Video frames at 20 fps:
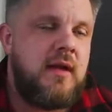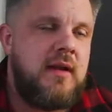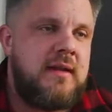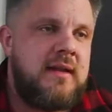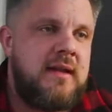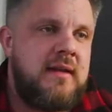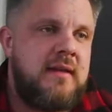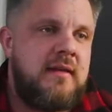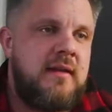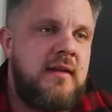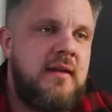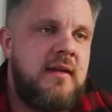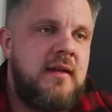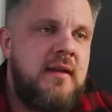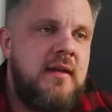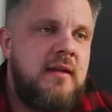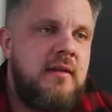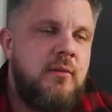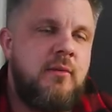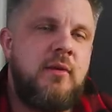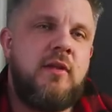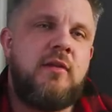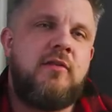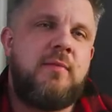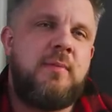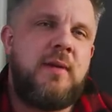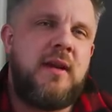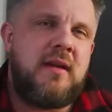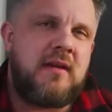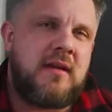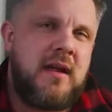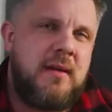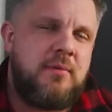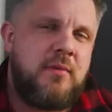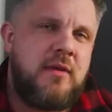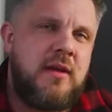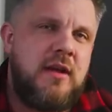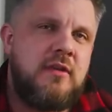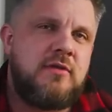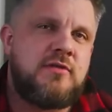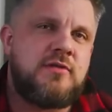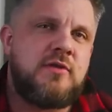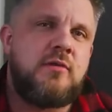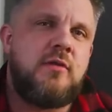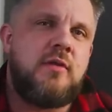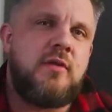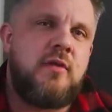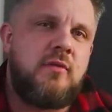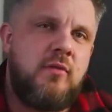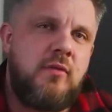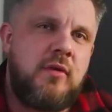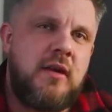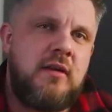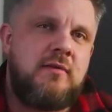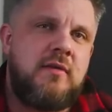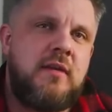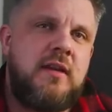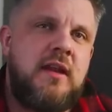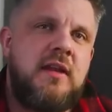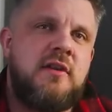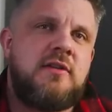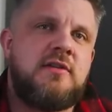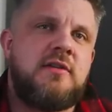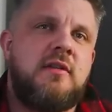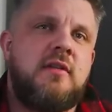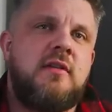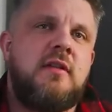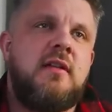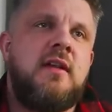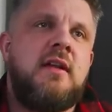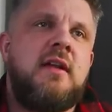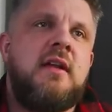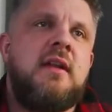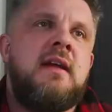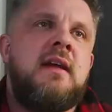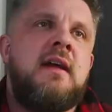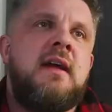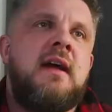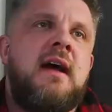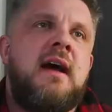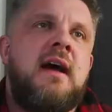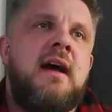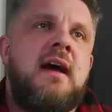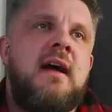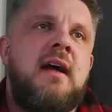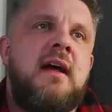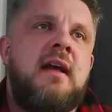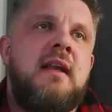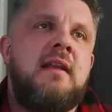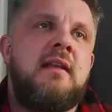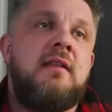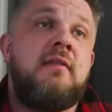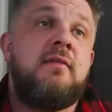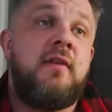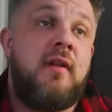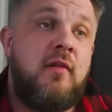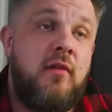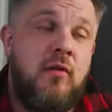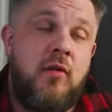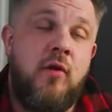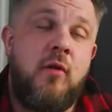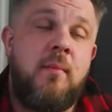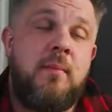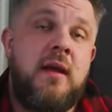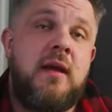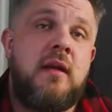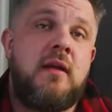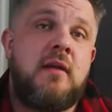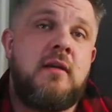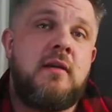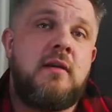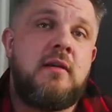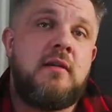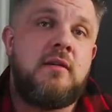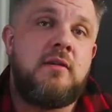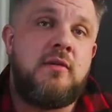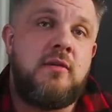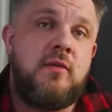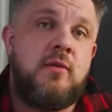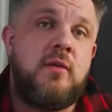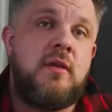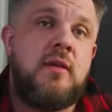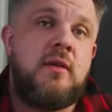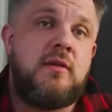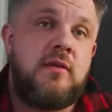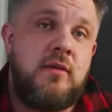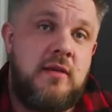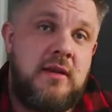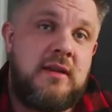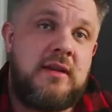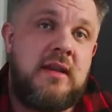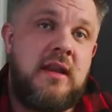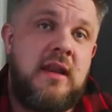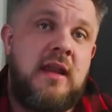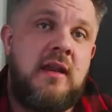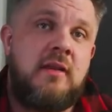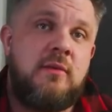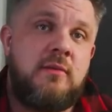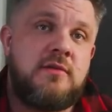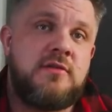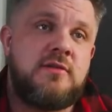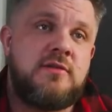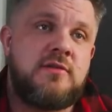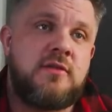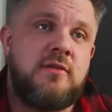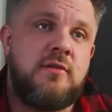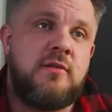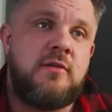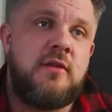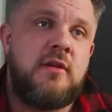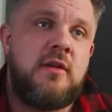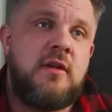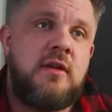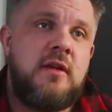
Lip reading: I did the Wheel of Pain a couple of years ago at the Rogue Invitational, and felt a lot better doing it today, which is good.